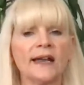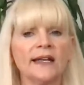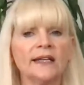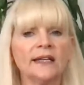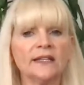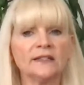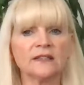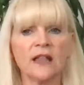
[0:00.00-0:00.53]
in
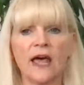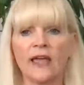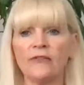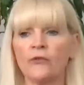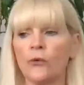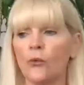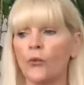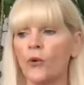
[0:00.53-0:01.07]
his life,
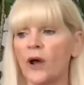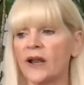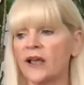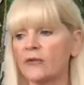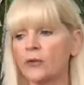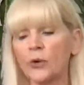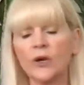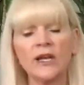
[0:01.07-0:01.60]

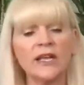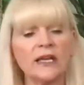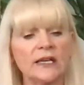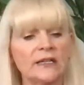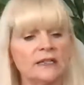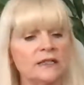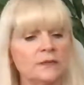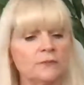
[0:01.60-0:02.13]
whatever it
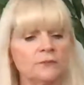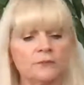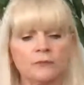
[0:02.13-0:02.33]
is,